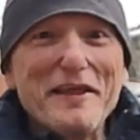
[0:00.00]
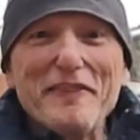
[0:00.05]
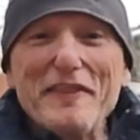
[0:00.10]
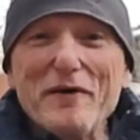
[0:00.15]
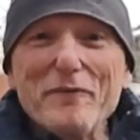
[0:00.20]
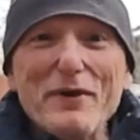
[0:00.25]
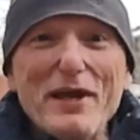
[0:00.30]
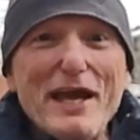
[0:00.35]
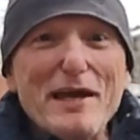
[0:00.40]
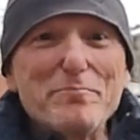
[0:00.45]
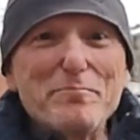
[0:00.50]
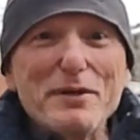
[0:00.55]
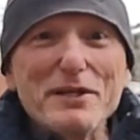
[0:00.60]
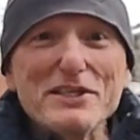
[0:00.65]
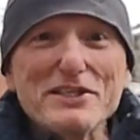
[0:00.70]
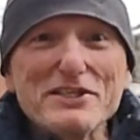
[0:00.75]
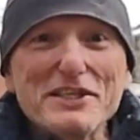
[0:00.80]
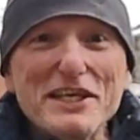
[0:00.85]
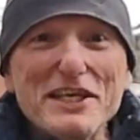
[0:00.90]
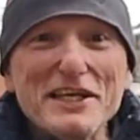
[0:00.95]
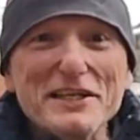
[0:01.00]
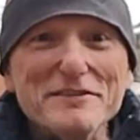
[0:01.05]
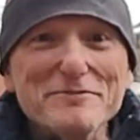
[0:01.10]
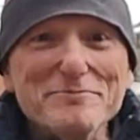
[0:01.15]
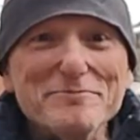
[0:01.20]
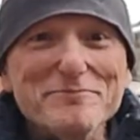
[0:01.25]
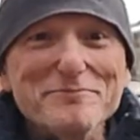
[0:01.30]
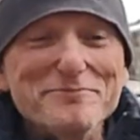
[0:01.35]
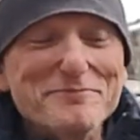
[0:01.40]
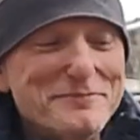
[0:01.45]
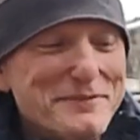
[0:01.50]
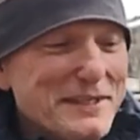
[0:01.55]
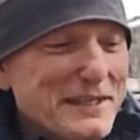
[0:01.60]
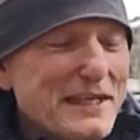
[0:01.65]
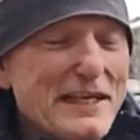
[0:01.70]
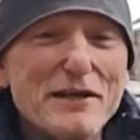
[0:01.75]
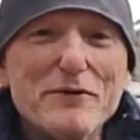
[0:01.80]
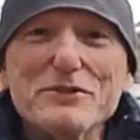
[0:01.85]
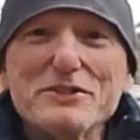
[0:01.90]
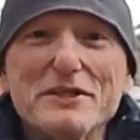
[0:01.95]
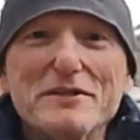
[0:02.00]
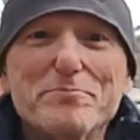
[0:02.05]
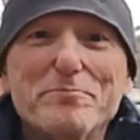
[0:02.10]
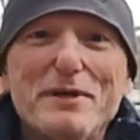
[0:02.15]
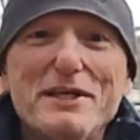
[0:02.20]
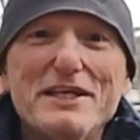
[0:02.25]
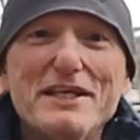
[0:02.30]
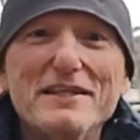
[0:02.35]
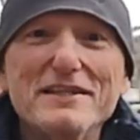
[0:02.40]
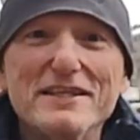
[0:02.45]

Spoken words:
Then we had penicillin. The